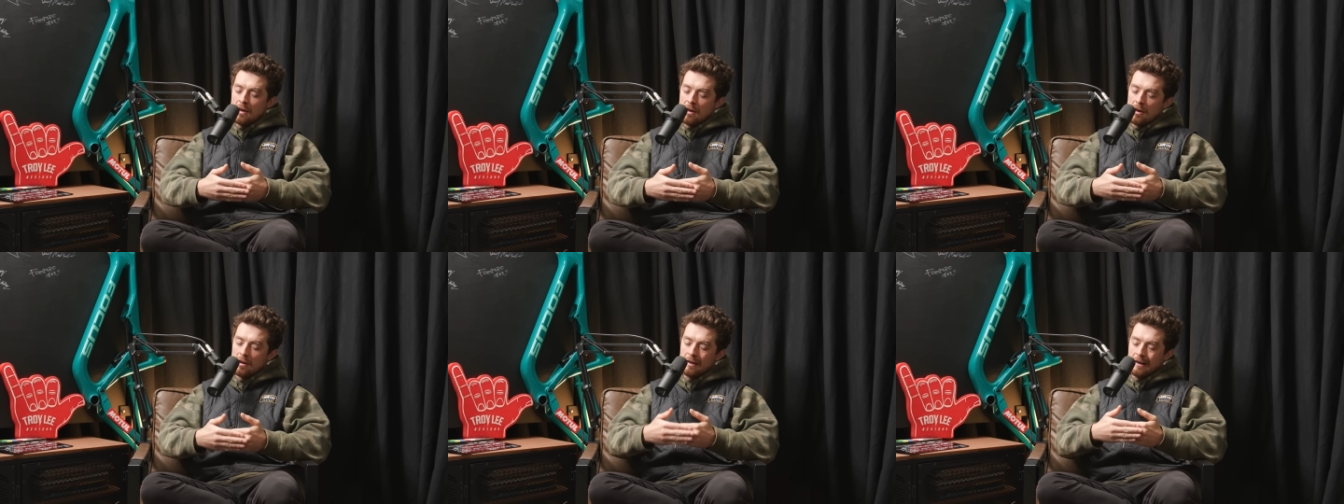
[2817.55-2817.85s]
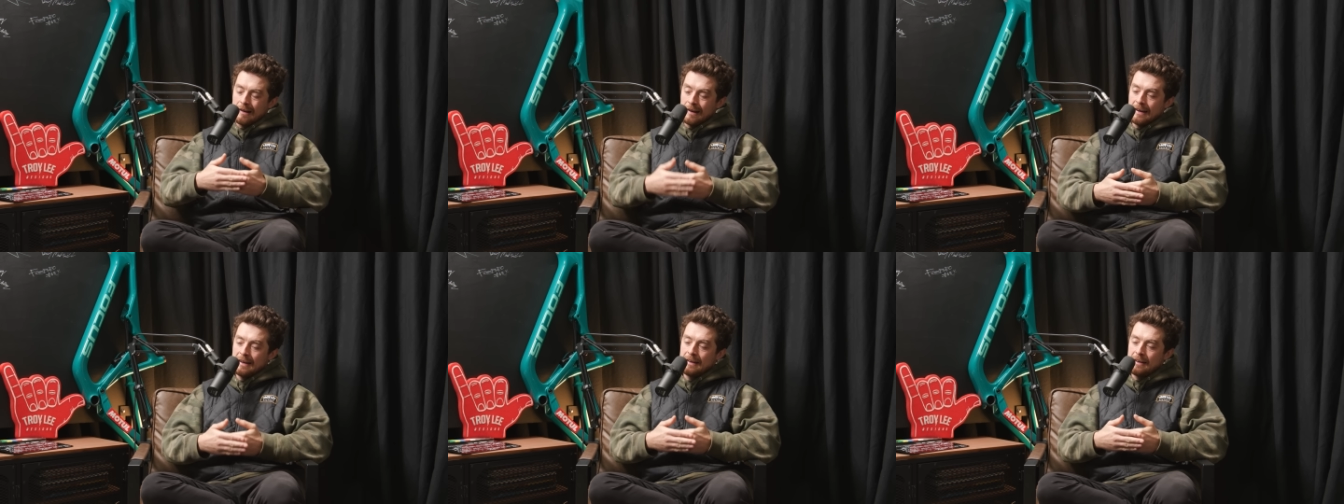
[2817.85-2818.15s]
a
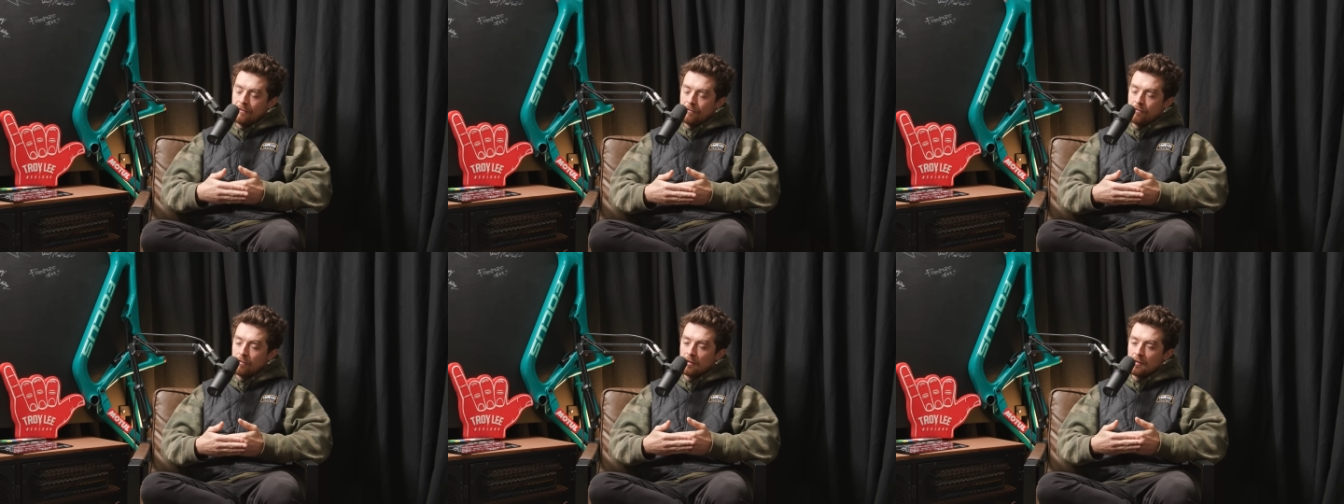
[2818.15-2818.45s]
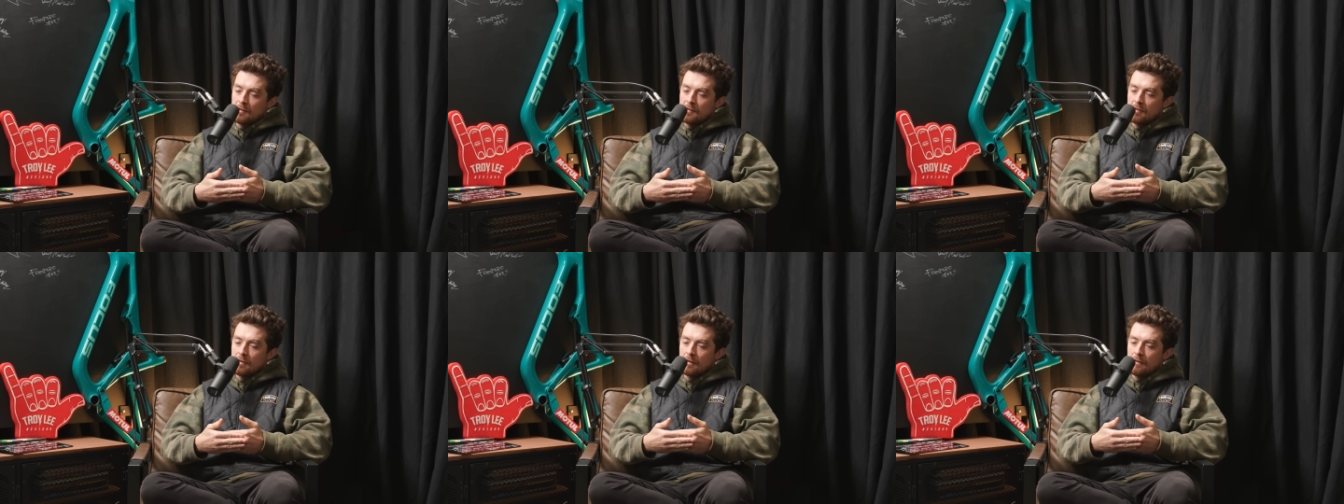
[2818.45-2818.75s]
clear
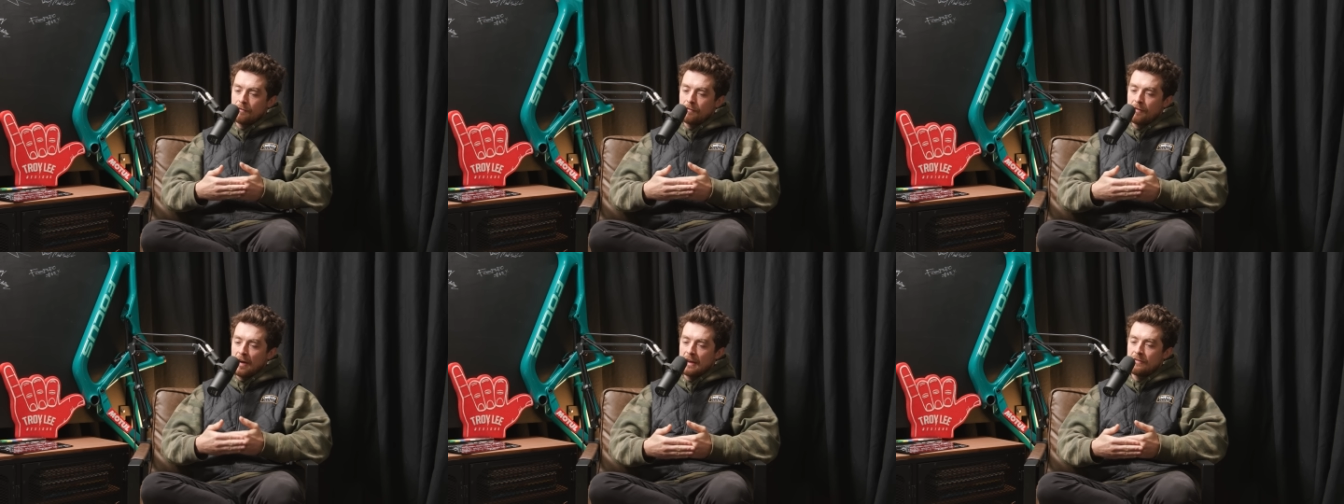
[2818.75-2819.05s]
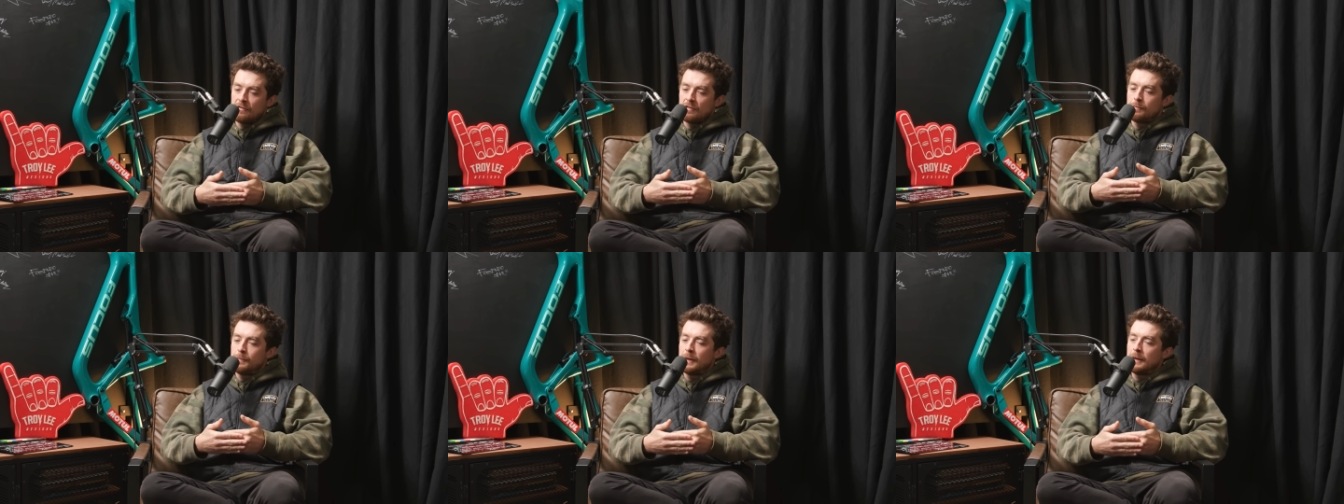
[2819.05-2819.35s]
difference that
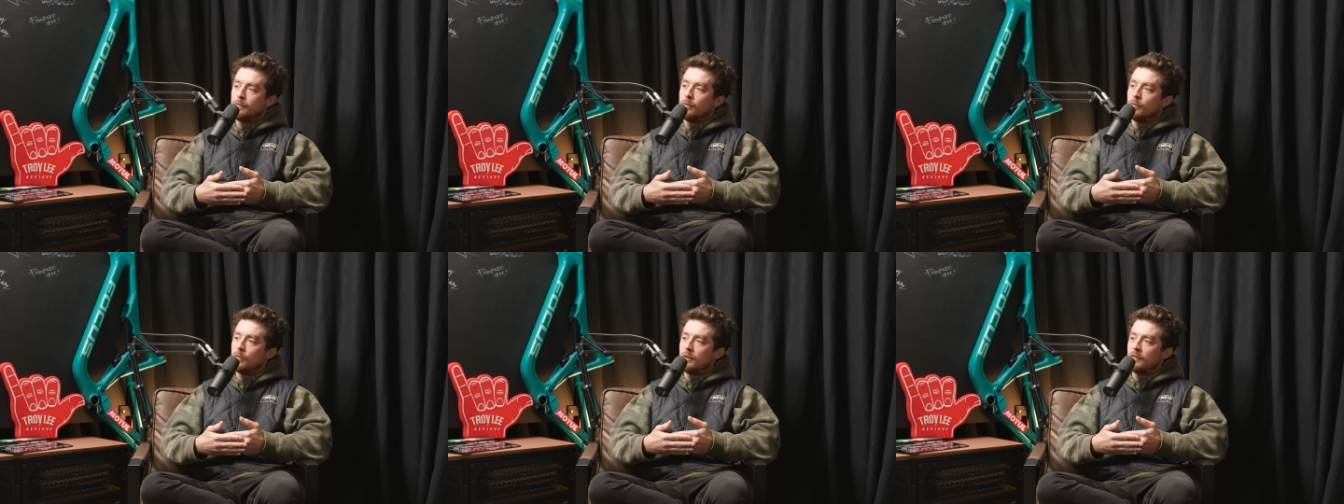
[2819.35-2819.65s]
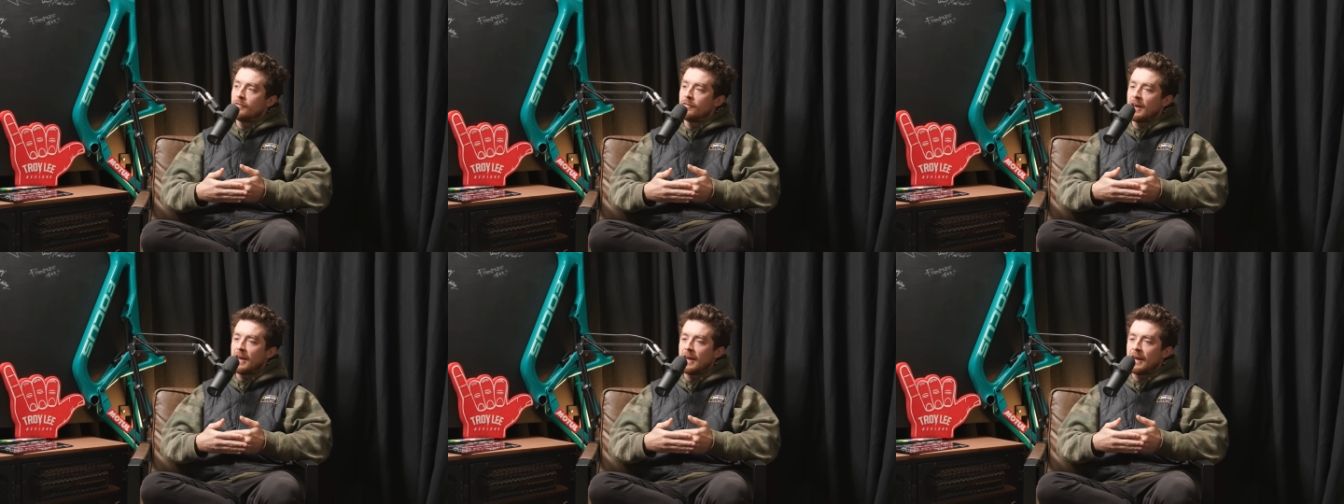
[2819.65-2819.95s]
favours people
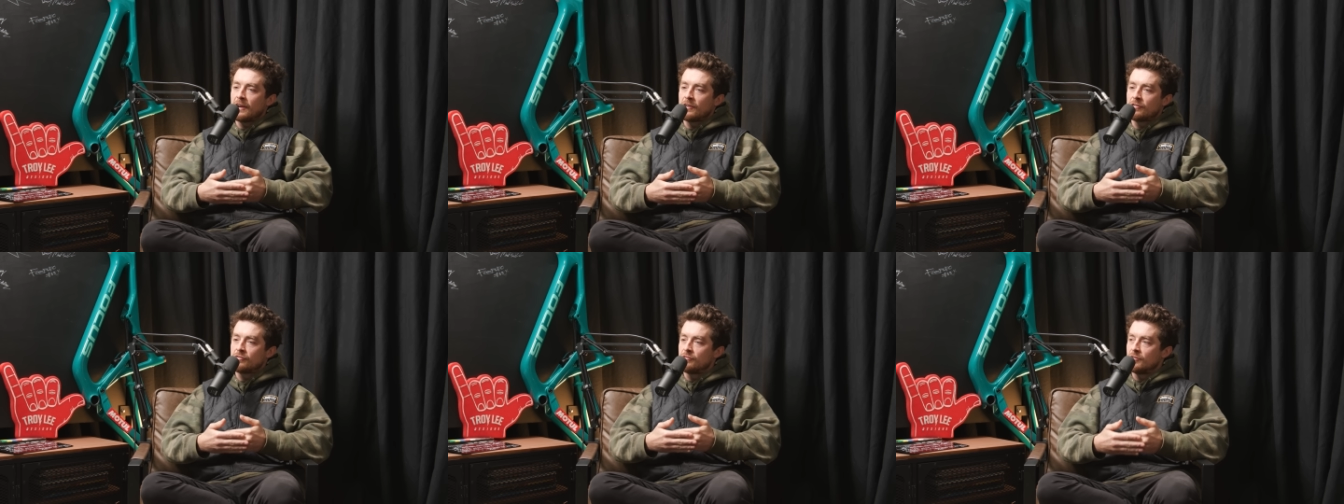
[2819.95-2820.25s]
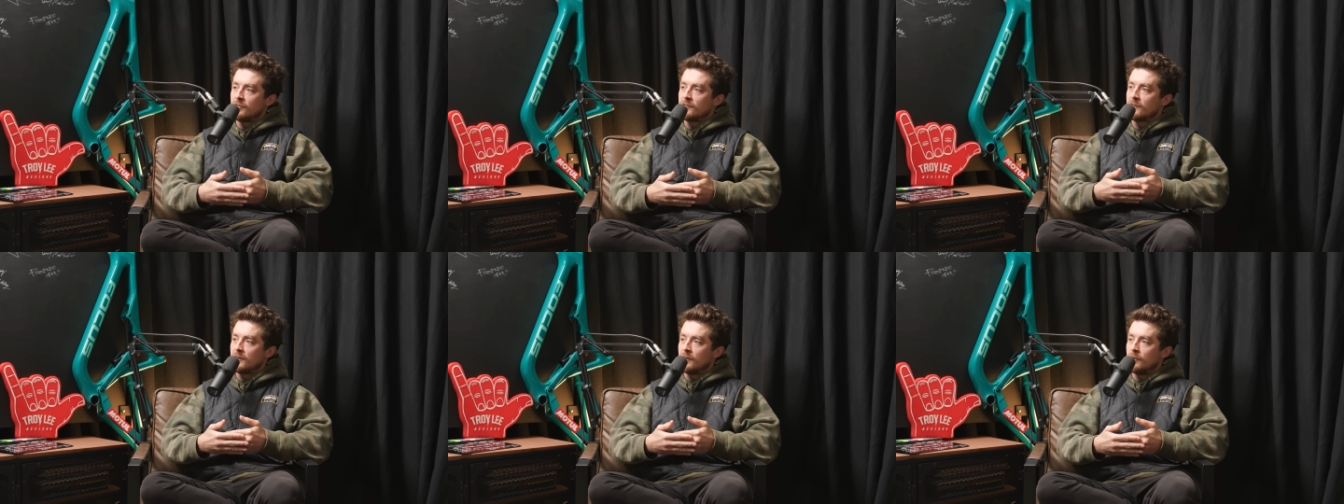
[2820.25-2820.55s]
with
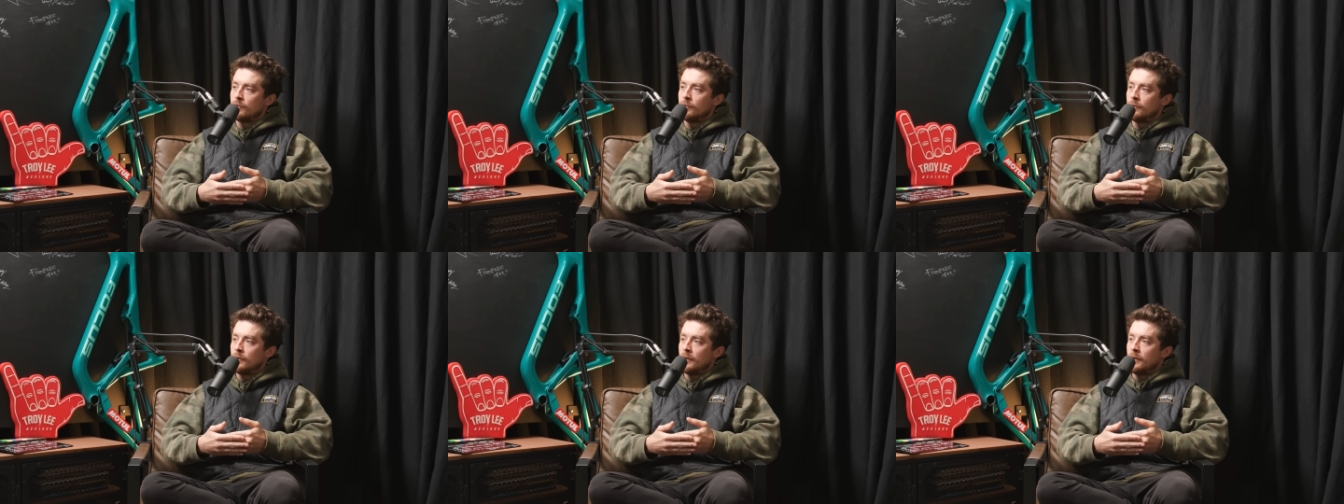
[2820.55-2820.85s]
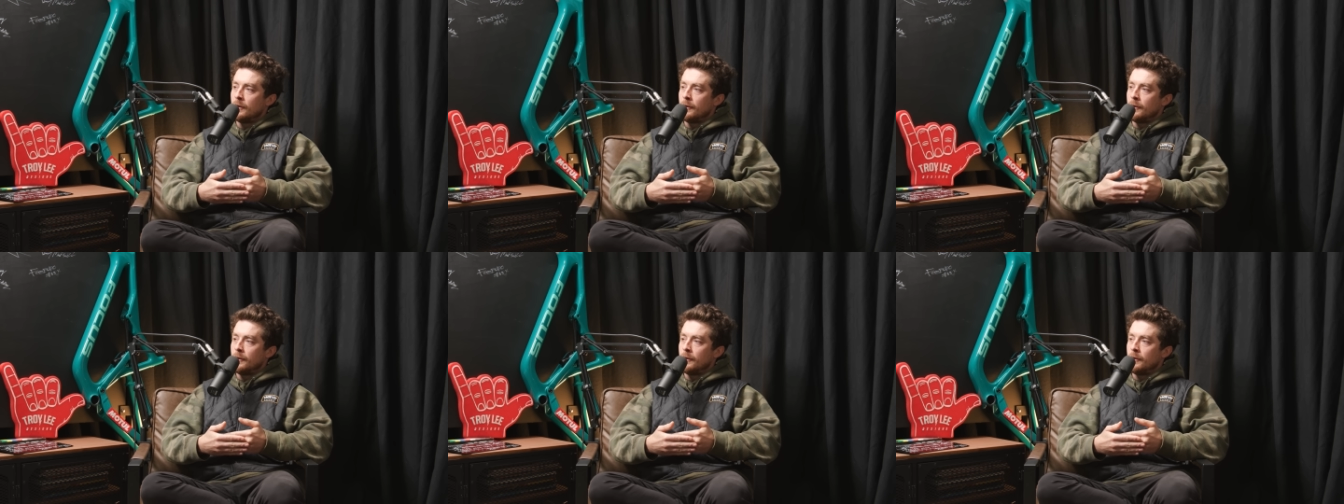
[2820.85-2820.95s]
extra skill.